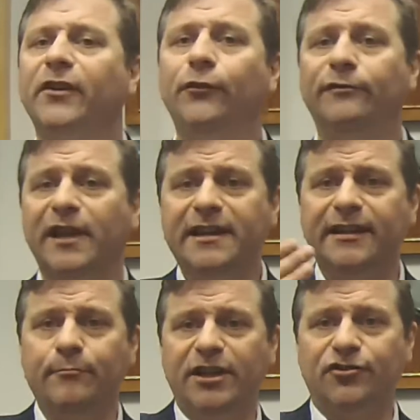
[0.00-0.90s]
So flight
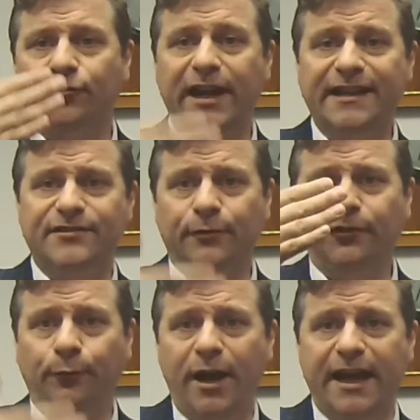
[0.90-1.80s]
can be a
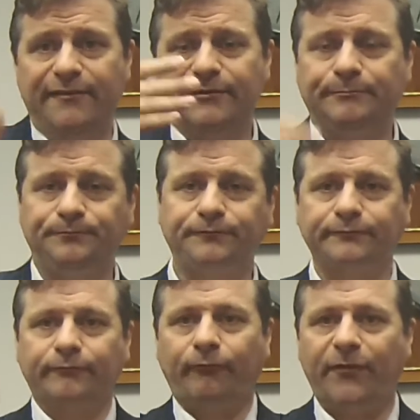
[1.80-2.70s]
transverse wave,
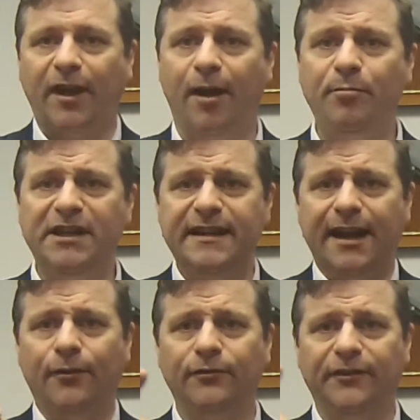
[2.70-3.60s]
up and
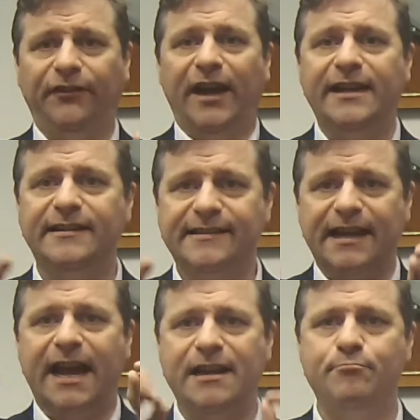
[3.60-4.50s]
down, side to
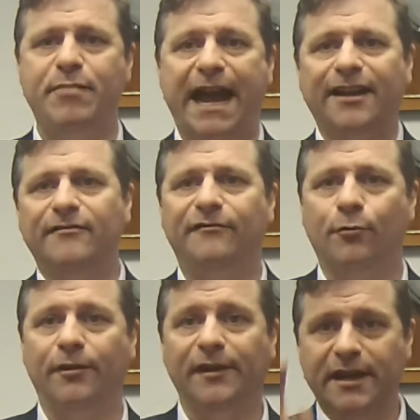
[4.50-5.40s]
side, back and
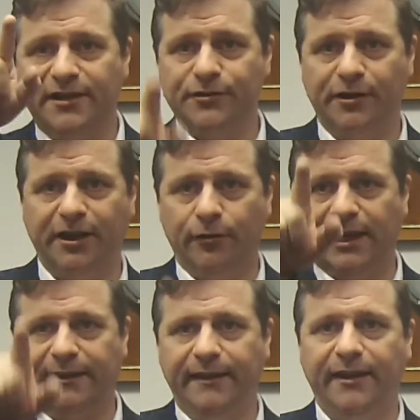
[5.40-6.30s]
forth. So it can go
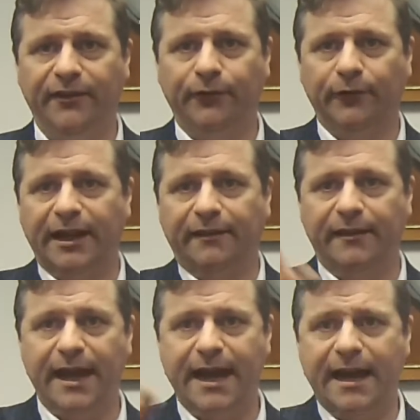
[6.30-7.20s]
like this or like
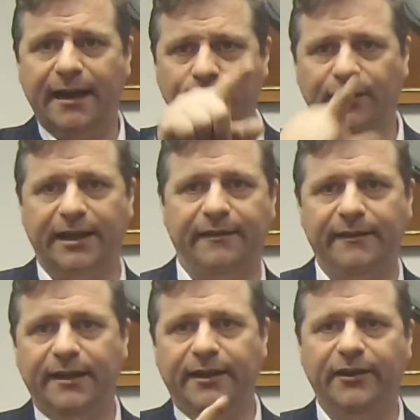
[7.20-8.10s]
that or like
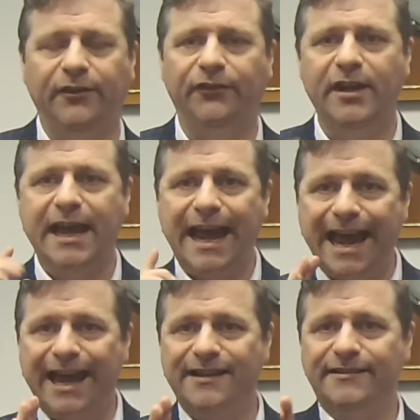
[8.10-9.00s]
this
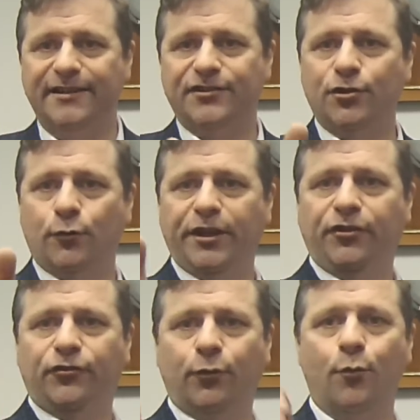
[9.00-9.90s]
as it's
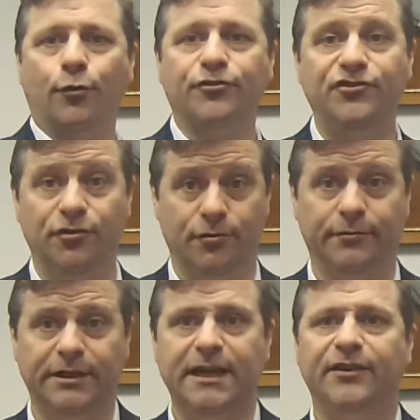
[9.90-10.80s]
going towards
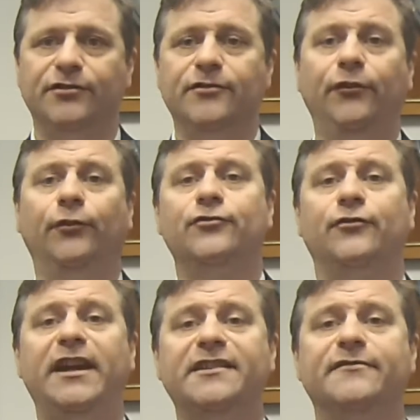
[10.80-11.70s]
you. So those are
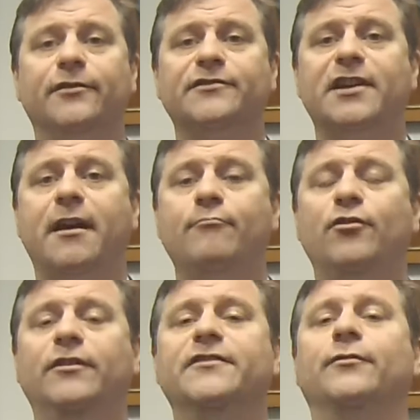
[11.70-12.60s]
transverse
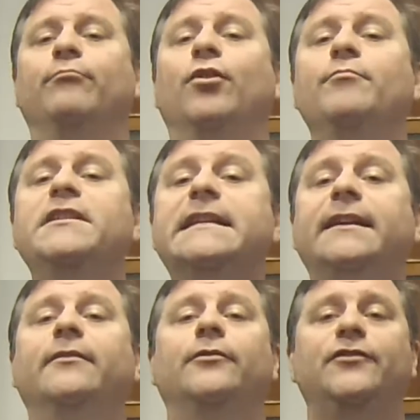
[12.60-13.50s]
components or
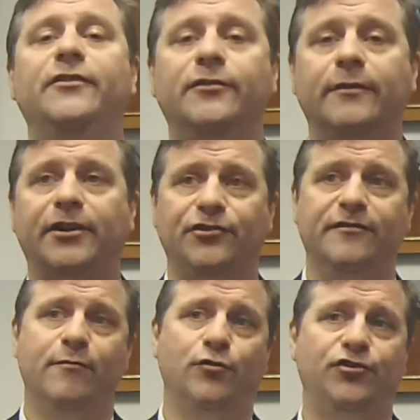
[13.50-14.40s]
perpendicular to the direction
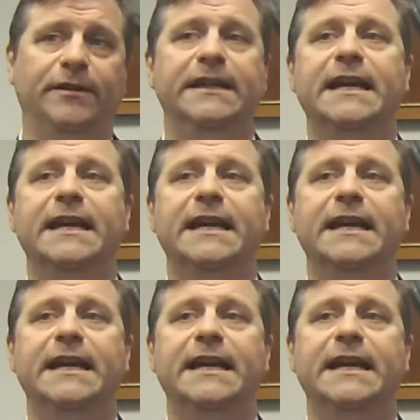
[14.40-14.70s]
of motion.